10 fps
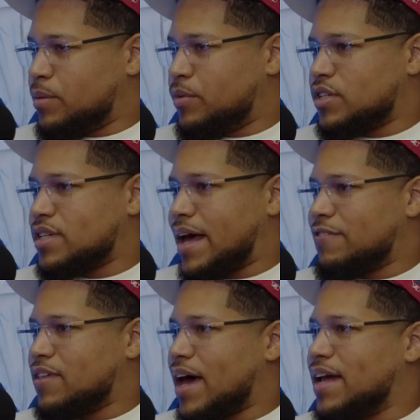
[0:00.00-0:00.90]
people just
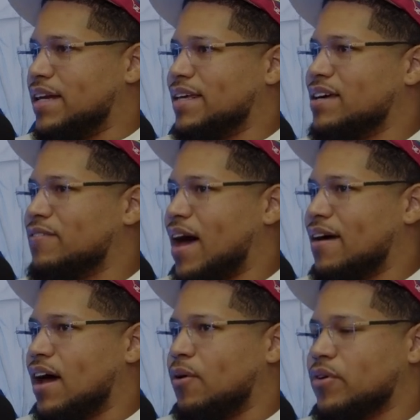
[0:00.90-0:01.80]
have the idea of
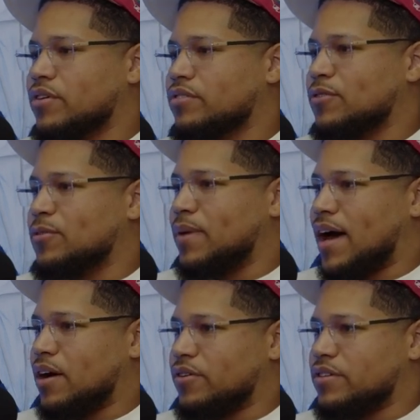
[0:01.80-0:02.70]
how that works so
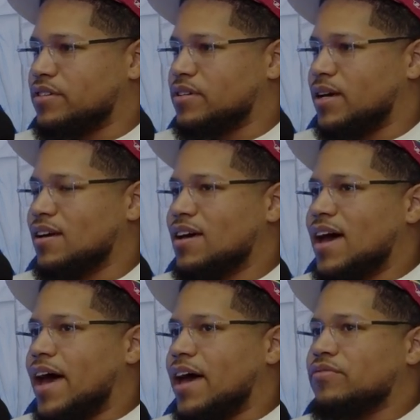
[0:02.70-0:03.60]
backwards. It's like
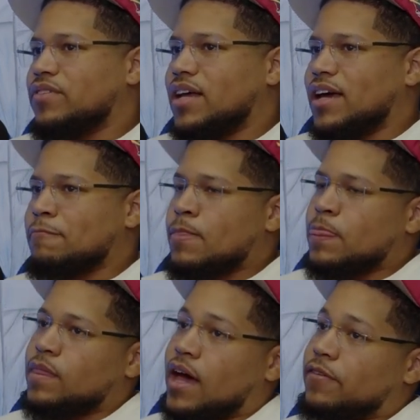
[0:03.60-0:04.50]
I feel like
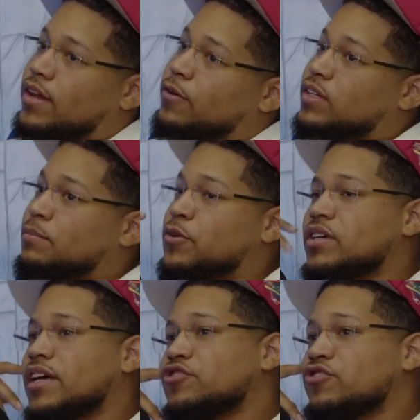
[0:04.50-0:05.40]
with the
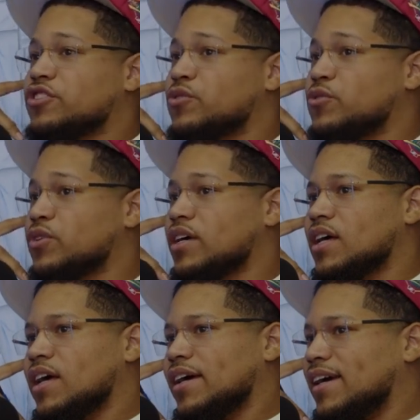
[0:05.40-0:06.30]
music industry too,
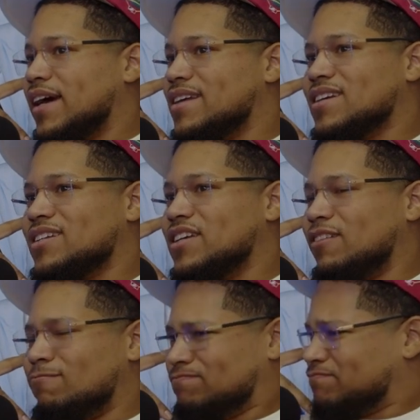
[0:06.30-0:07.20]
it's such a
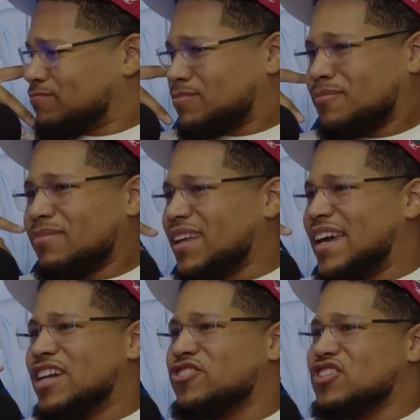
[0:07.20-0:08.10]

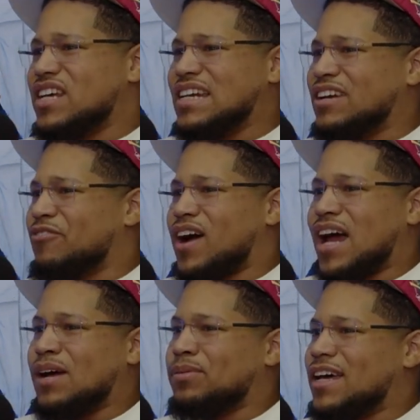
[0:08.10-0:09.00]
interesting, different
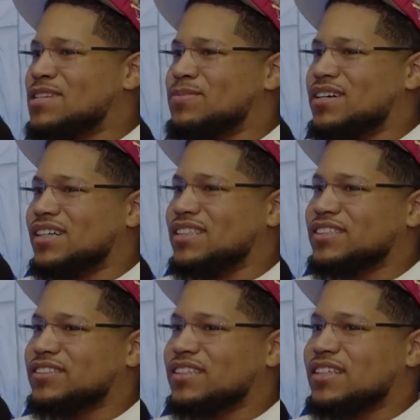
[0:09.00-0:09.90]
kind of place
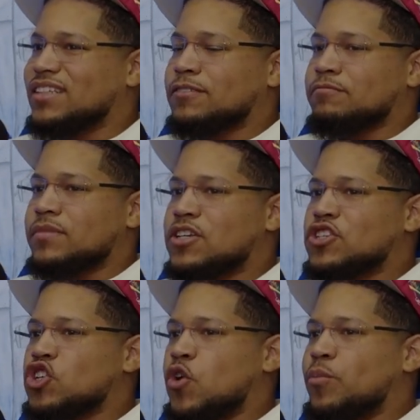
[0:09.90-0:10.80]
because
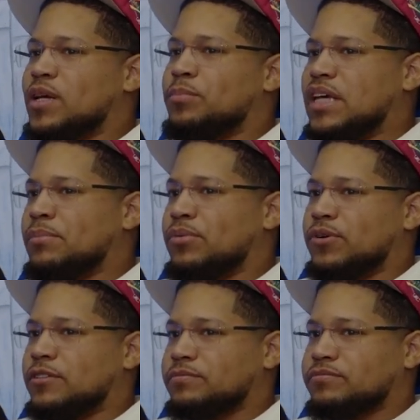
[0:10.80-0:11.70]
so many
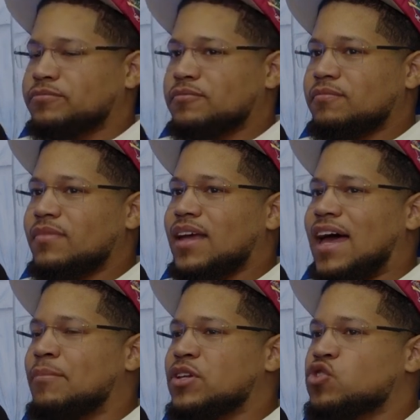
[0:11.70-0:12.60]
people
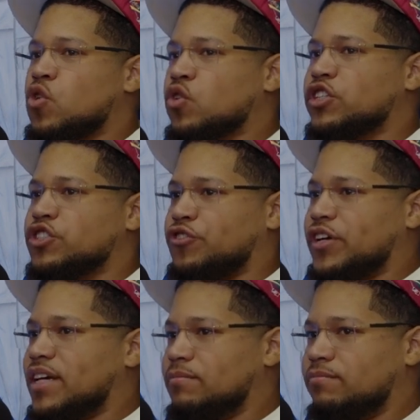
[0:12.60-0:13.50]
have been sold a
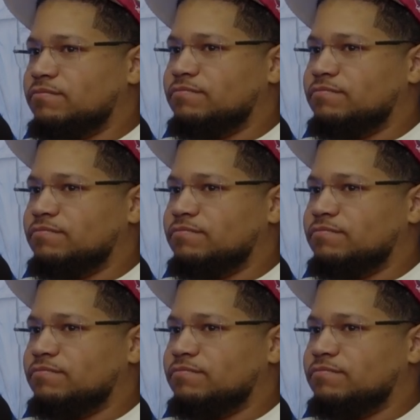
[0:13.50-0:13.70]
dream